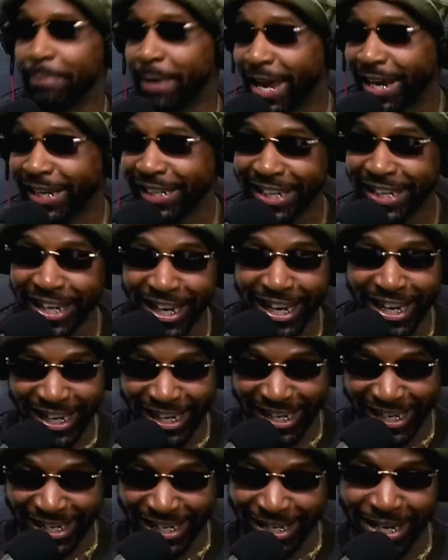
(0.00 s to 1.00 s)
Back
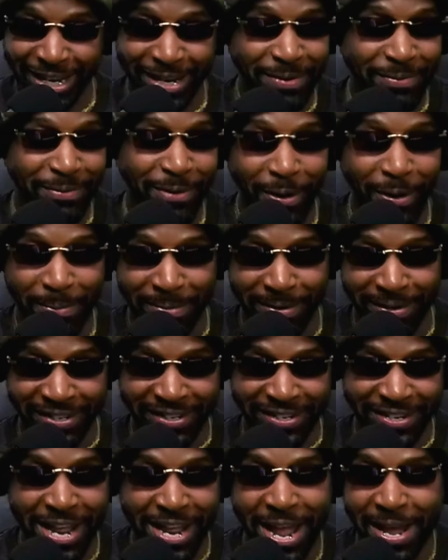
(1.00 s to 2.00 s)
then, didn't want me.
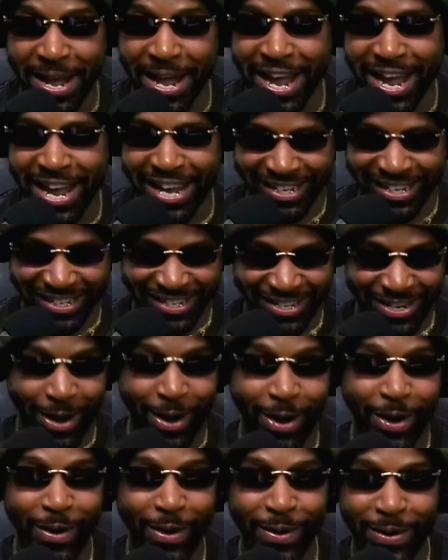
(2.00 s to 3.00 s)
Now hot.
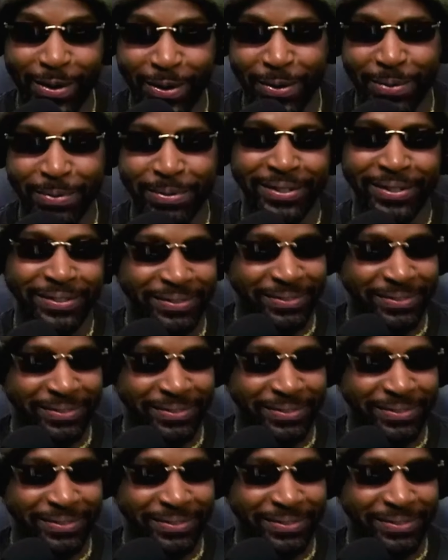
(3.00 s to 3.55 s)
All on